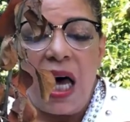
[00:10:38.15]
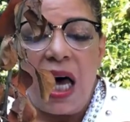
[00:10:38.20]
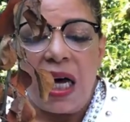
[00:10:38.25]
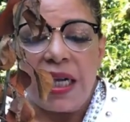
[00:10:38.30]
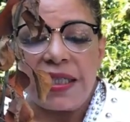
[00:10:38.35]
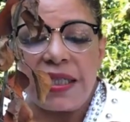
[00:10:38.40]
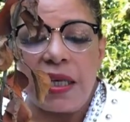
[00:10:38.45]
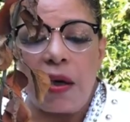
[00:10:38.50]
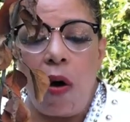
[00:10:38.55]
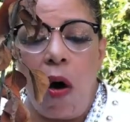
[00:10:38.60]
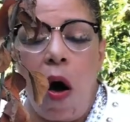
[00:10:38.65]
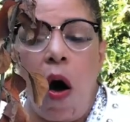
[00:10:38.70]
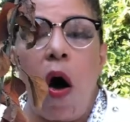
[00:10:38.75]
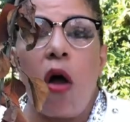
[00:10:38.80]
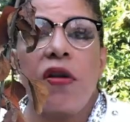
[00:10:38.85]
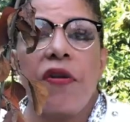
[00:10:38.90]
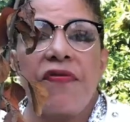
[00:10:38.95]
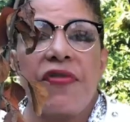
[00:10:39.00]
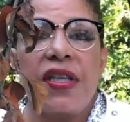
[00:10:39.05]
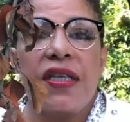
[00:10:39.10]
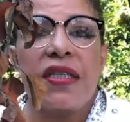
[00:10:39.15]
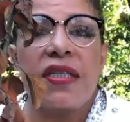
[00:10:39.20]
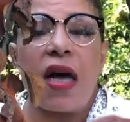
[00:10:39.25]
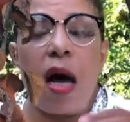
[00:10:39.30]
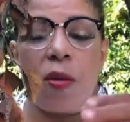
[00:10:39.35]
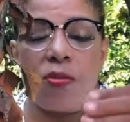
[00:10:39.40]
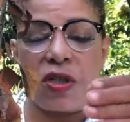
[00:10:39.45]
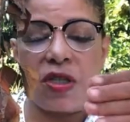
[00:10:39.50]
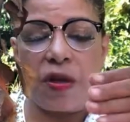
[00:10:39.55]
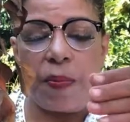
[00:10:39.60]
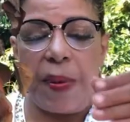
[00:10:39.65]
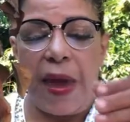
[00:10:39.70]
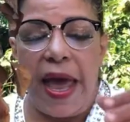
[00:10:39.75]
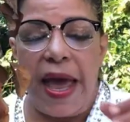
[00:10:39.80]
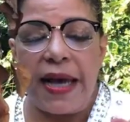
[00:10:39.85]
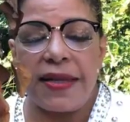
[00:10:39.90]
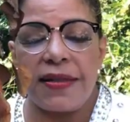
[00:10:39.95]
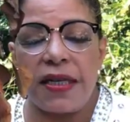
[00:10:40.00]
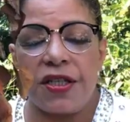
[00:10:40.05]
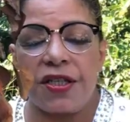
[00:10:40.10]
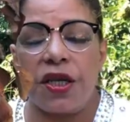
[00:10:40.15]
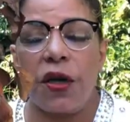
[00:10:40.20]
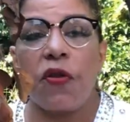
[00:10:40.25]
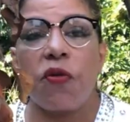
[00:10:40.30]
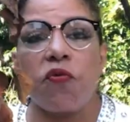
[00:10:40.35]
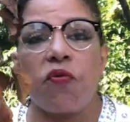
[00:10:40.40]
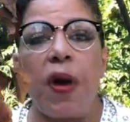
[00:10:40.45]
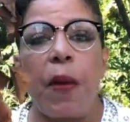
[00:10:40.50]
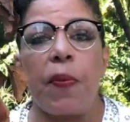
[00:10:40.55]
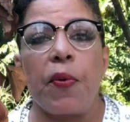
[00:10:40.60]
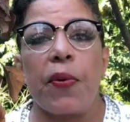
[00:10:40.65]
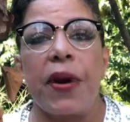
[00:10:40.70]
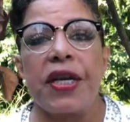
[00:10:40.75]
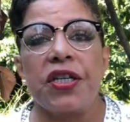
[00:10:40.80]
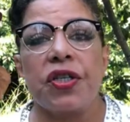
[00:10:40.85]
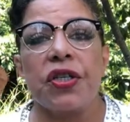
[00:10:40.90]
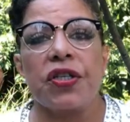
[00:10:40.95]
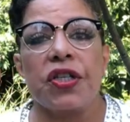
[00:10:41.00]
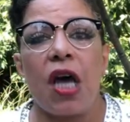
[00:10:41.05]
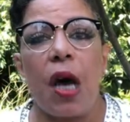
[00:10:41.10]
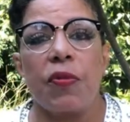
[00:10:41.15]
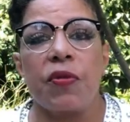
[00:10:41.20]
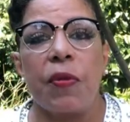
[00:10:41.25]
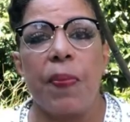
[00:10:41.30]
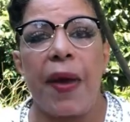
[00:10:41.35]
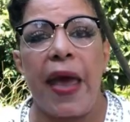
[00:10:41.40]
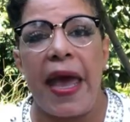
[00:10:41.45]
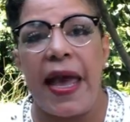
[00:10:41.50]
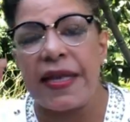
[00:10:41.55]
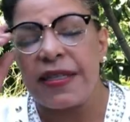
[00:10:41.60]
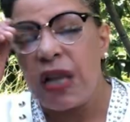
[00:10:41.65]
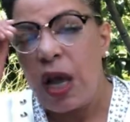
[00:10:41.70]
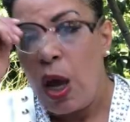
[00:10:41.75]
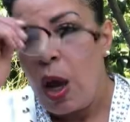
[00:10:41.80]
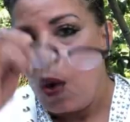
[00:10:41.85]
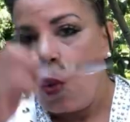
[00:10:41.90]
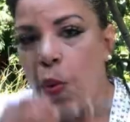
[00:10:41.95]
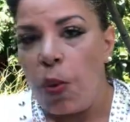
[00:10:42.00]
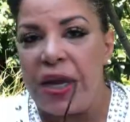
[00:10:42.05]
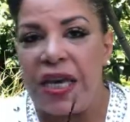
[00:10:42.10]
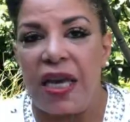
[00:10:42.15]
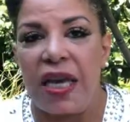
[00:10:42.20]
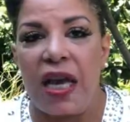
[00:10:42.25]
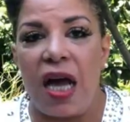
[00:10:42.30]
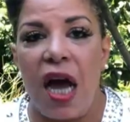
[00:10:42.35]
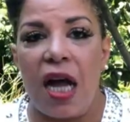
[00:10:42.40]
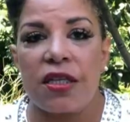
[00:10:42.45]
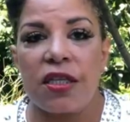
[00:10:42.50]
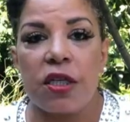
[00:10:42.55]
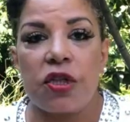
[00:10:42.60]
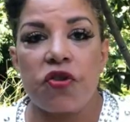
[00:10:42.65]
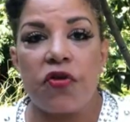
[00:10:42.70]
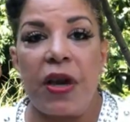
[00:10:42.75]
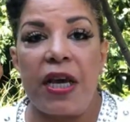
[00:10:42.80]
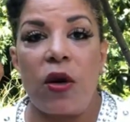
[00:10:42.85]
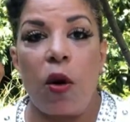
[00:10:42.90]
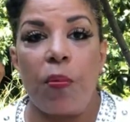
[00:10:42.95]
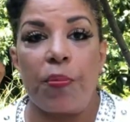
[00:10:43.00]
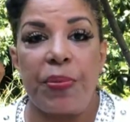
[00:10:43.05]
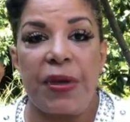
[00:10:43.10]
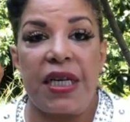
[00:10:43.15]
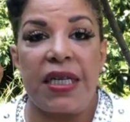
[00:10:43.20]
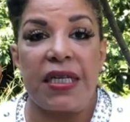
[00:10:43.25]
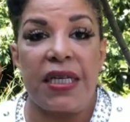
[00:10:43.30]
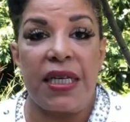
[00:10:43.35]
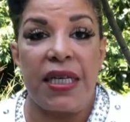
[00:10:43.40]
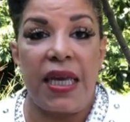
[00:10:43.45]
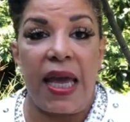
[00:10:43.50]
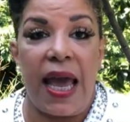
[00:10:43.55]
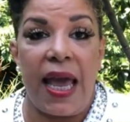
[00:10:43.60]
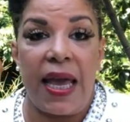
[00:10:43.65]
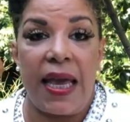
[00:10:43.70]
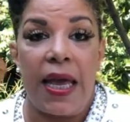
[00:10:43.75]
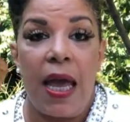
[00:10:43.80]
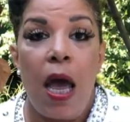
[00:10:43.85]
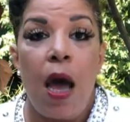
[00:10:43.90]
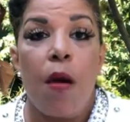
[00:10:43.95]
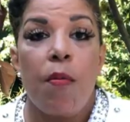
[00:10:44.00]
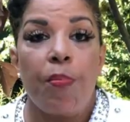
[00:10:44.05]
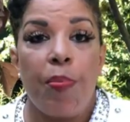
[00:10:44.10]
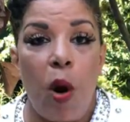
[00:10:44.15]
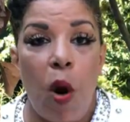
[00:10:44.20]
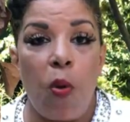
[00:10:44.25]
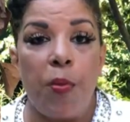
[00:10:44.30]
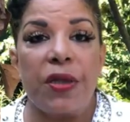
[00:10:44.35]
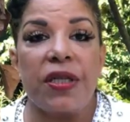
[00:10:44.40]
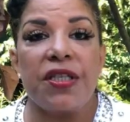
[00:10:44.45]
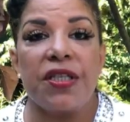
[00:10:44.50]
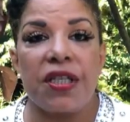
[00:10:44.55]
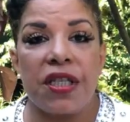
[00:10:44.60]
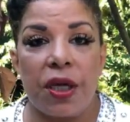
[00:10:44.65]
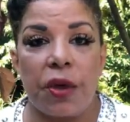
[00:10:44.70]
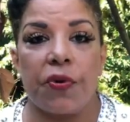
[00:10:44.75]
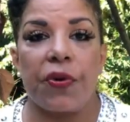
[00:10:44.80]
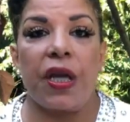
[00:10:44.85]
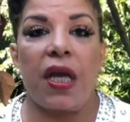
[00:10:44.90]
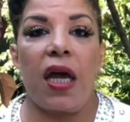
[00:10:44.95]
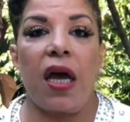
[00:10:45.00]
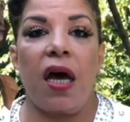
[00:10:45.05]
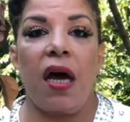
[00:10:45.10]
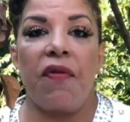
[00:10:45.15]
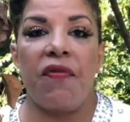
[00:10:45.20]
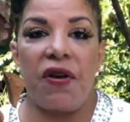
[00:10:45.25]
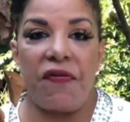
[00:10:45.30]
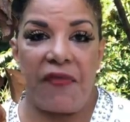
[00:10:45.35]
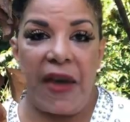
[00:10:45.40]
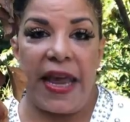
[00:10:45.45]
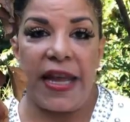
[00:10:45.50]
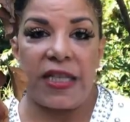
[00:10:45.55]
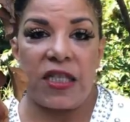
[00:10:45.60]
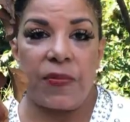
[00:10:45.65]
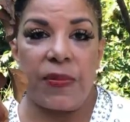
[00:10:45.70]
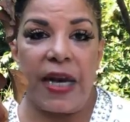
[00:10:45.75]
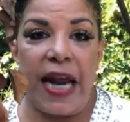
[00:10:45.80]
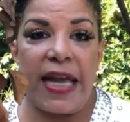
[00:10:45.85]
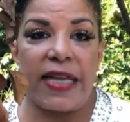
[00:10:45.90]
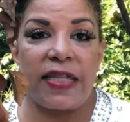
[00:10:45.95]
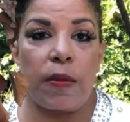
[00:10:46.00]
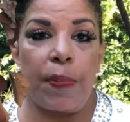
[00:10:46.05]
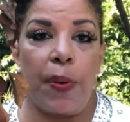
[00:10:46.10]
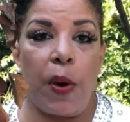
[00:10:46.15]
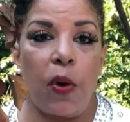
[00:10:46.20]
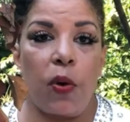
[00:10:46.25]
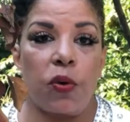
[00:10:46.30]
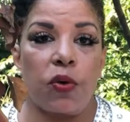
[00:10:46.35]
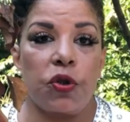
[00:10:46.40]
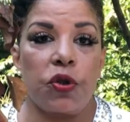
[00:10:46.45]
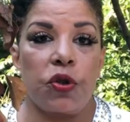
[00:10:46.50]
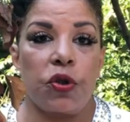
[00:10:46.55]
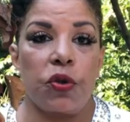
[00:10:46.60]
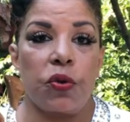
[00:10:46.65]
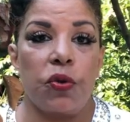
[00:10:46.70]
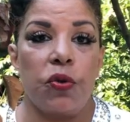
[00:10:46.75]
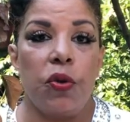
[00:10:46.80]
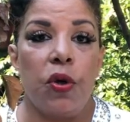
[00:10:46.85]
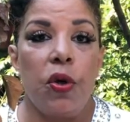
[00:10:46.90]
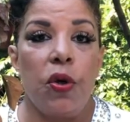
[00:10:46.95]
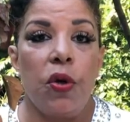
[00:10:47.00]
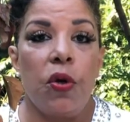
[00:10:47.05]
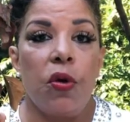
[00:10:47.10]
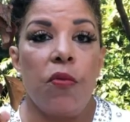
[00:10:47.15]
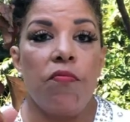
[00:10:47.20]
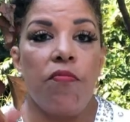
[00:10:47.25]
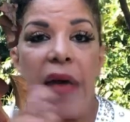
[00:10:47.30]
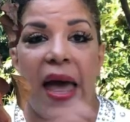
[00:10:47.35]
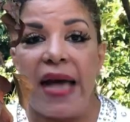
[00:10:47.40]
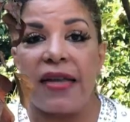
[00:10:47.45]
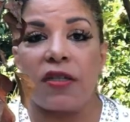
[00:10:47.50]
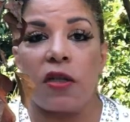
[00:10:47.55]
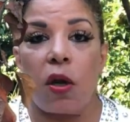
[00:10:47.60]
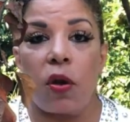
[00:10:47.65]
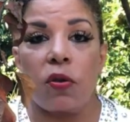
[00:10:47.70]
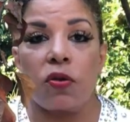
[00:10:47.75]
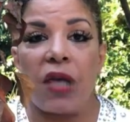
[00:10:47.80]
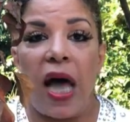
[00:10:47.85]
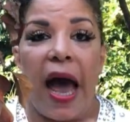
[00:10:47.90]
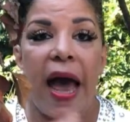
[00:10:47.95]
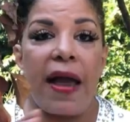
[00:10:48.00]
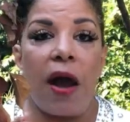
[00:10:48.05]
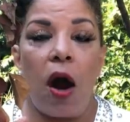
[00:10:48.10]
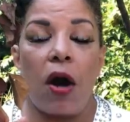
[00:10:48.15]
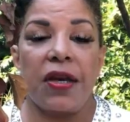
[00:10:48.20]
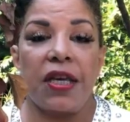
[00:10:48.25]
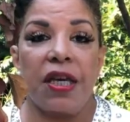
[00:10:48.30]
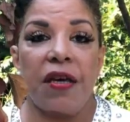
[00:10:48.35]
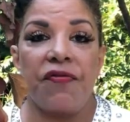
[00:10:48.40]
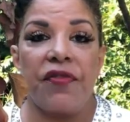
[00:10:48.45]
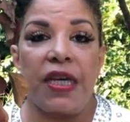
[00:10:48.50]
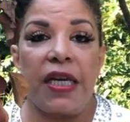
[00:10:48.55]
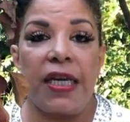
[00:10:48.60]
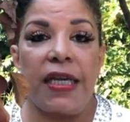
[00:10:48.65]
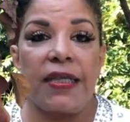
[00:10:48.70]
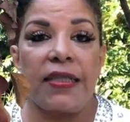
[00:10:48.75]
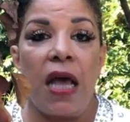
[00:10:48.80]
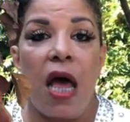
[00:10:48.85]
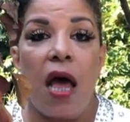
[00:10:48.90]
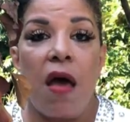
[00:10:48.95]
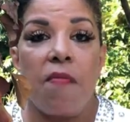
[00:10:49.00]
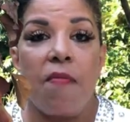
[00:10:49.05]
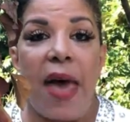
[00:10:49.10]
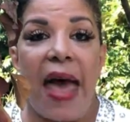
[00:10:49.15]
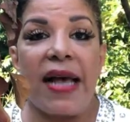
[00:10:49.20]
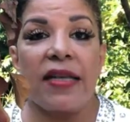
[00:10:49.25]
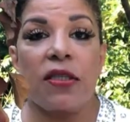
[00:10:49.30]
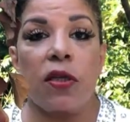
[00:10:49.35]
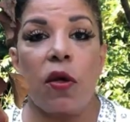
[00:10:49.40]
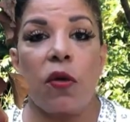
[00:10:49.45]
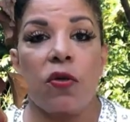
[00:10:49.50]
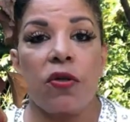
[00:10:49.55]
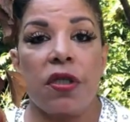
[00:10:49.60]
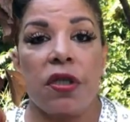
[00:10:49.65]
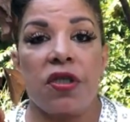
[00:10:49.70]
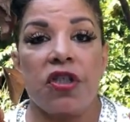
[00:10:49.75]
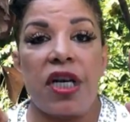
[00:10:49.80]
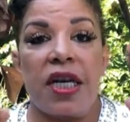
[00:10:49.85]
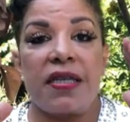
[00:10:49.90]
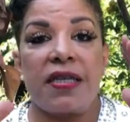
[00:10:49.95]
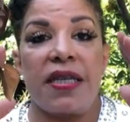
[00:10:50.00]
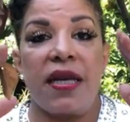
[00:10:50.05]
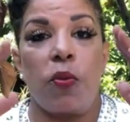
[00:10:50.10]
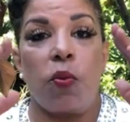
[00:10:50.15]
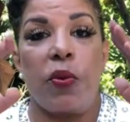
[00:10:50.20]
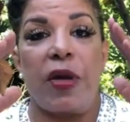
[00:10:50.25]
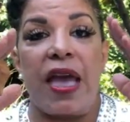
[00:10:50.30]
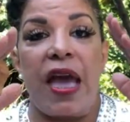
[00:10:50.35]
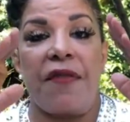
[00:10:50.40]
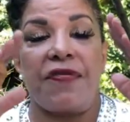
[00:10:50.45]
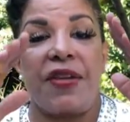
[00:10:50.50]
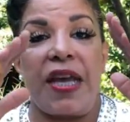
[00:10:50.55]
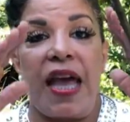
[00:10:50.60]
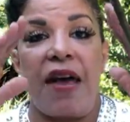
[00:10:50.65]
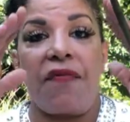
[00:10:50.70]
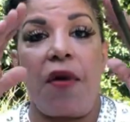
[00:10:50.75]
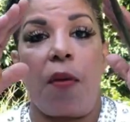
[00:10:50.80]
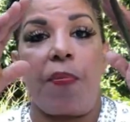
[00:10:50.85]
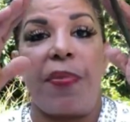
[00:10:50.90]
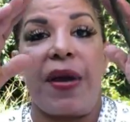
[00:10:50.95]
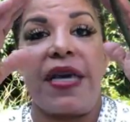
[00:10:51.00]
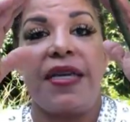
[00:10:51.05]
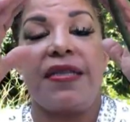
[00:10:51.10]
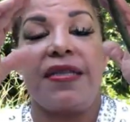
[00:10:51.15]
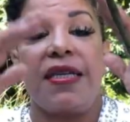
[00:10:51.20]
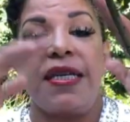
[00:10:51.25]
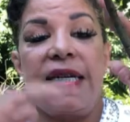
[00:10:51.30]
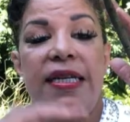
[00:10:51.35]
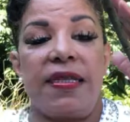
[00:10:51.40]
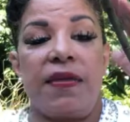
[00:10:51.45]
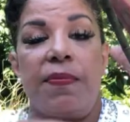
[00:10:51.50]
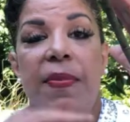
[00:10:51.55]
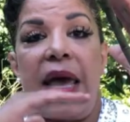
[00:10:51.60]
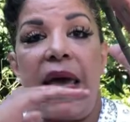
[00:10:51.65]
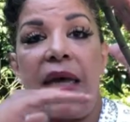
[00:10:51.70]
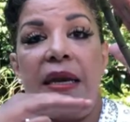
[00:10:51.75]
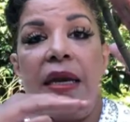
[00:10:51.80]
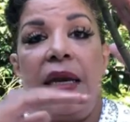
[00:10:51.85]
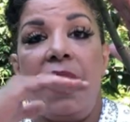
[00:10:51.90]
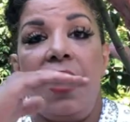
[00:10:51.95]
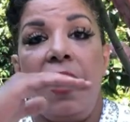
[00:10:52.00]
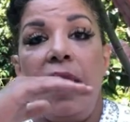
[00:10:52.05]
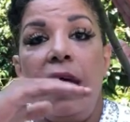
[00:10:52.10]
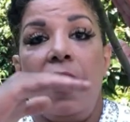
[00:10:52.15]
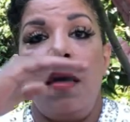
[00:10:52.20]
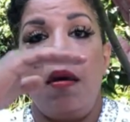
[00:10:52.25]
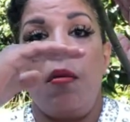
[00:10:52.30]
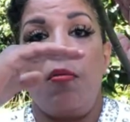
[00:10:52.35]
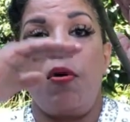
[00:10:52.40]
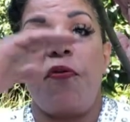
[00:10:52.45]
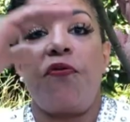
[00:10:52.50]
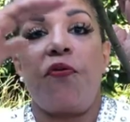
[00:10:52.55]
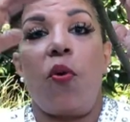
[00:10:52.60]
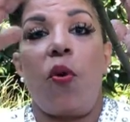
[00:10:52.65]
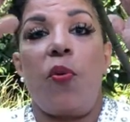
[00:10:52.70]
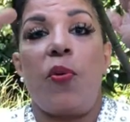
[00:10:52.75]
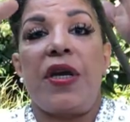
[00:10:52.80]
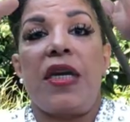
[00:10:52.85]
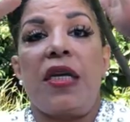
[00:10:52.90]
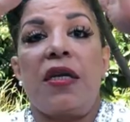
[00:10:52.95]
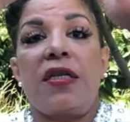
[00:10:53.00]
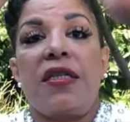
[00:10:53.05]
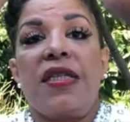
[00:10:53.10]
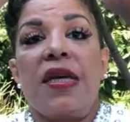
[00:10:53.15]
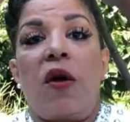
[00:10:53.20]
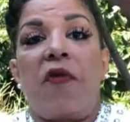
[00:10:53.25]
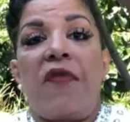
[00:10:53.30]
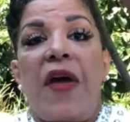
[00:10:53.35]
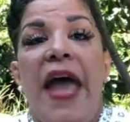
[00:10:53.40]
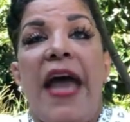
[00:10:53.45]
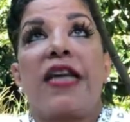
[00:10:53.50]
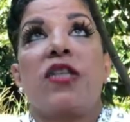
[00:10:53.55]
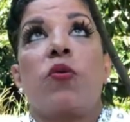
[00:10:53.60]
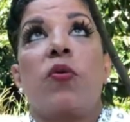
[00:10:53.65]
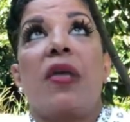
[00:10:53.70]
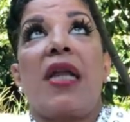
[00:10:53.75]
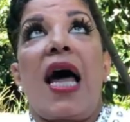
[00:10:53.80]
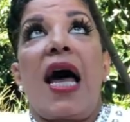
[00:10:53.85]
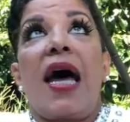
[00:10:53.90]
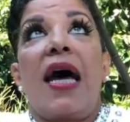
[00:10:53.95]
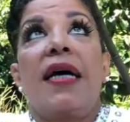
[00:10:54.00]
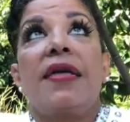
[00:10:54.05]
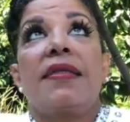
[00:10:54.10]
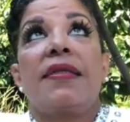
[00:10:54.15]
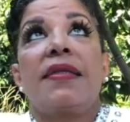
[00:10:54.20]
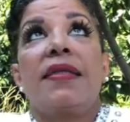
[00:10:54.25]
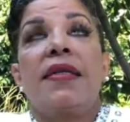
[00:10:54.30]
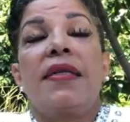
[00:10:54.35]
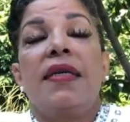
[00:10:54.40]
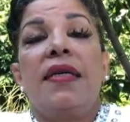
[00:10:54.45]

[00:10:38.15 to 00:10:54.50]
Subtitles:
Until all of this comes to pass, until the reparations come to pass, we can concentrate on BTA, Bowman's theory of advancement, as opposed to Maslow's hierarchy of needs. Maslow suggests that we have to have our base needs met before we can self-actualize.